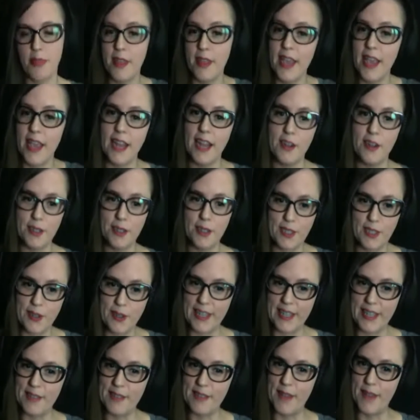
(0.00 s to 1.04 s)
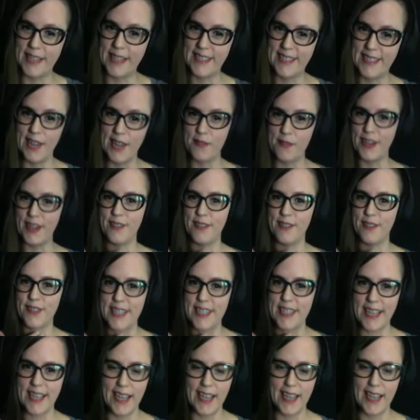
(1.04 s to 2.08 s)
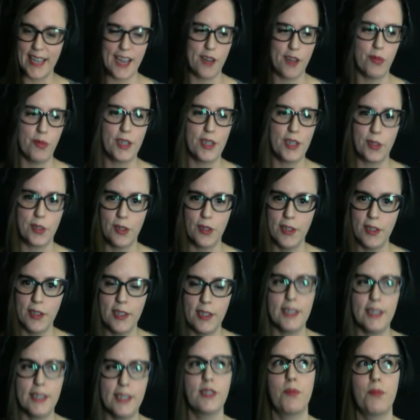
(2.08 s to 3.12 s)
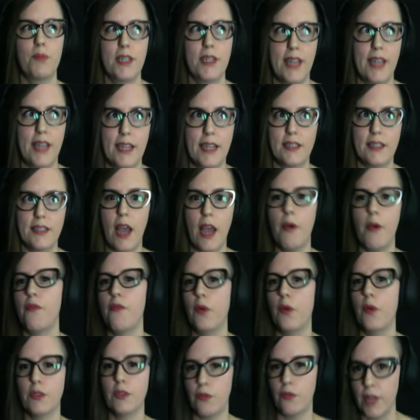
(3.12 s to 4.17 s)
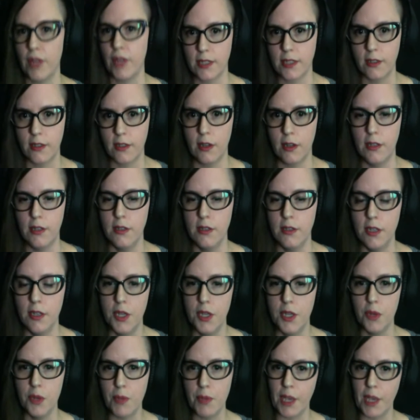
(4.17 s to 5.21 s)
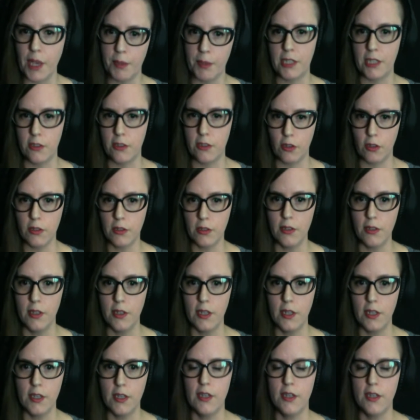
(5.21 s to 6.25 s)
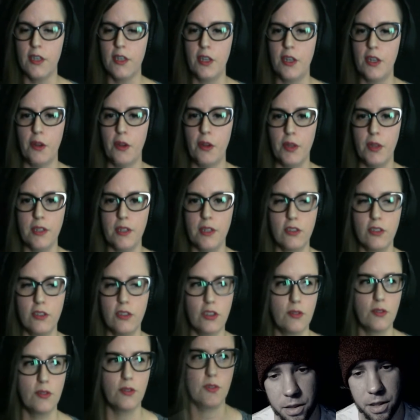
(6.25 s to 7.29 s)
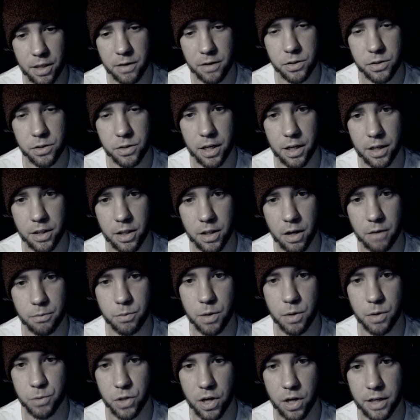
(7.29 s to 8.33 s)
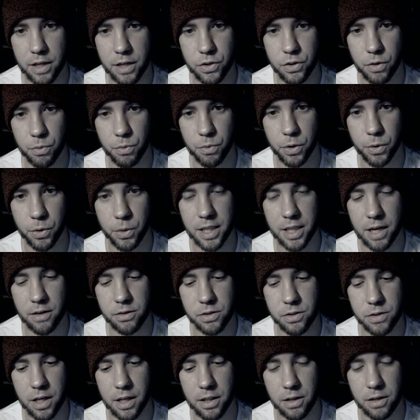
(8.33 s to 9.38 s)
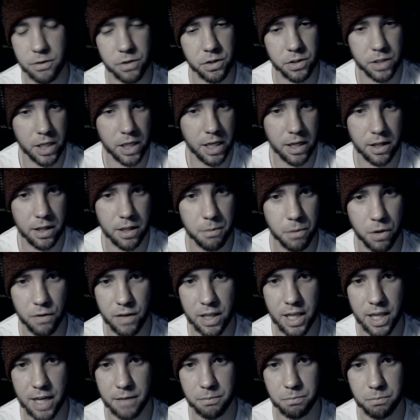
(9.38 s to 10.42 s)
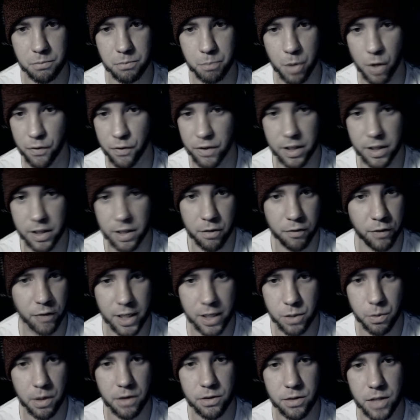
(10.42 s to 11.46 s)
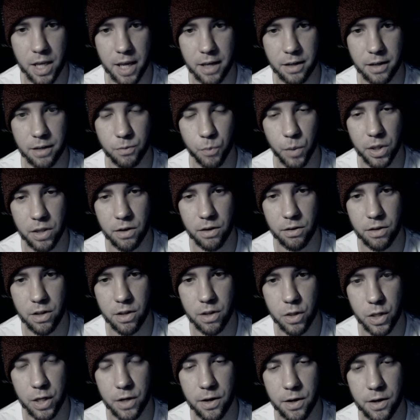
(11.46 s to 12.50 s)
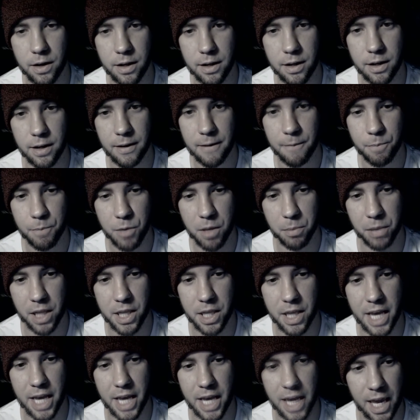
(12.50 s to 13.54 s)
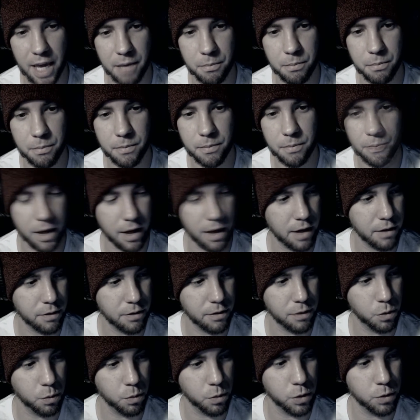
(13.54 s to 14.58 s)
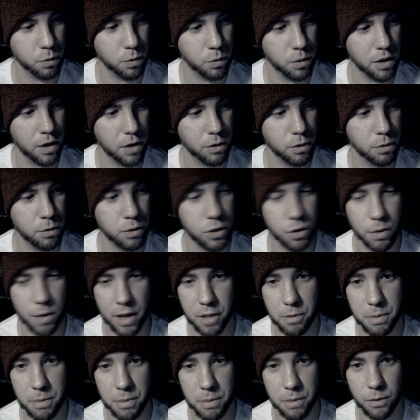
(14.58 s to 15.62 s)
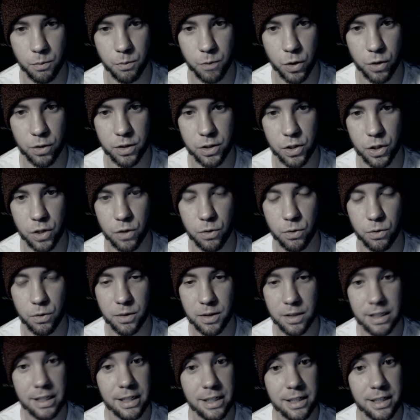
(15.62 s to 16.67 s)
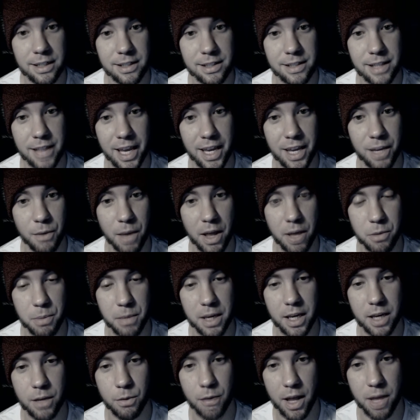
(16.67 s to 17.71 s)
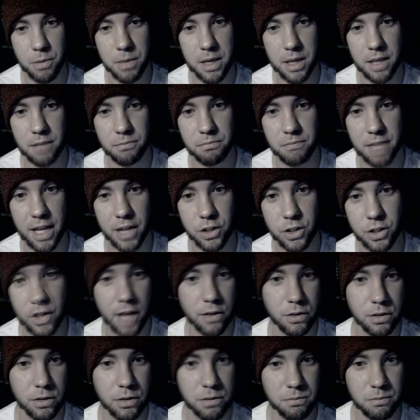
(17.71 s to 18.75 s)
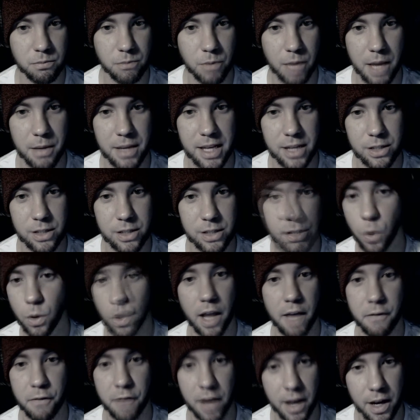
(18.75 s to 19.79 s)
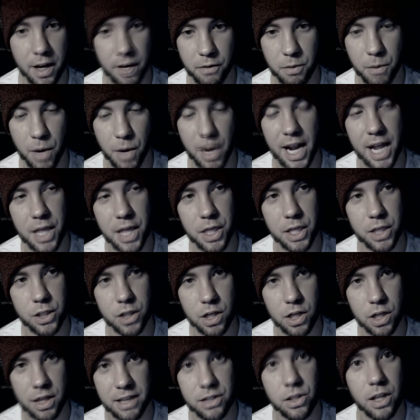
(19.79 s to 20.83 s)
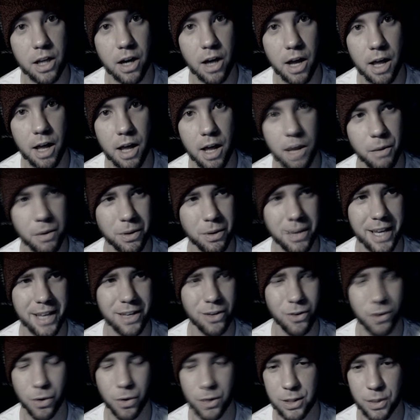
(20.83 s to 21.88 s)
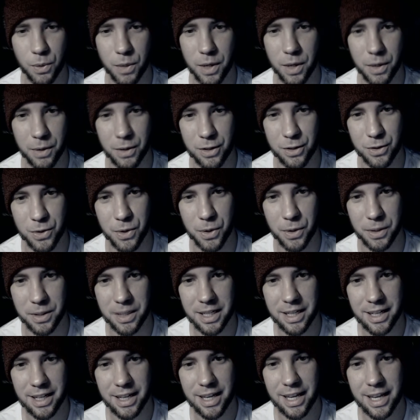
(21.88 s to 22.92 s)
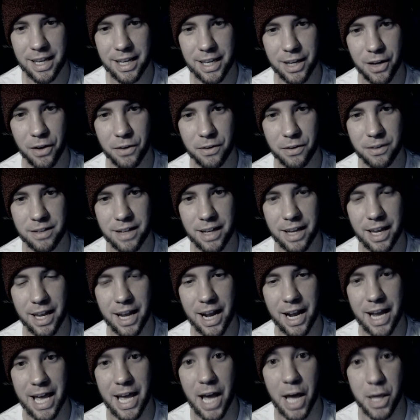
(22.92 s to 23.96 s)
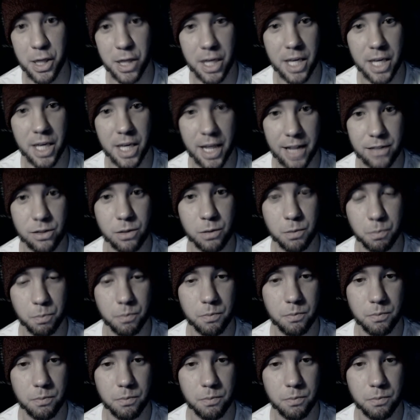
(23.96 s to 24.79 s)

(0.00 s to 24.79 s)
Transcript: I know it's a really messed up way of looking at what adulthood is, but that's how I've always reflected on becoming an adult. You know, Well, yeah, there's I'm sorry, Antonio, real quick. There's a scene in the movie that perfectly reflects what you're saying when they're in the theater and they play that game. You know, who would you rather be? And who does Hugh say he'd rather be? He'd rather be that child, right? He has a whole life ahead of him, right? And I think she makes the comment, well, like, you're only 21 years old, you know? And I think that's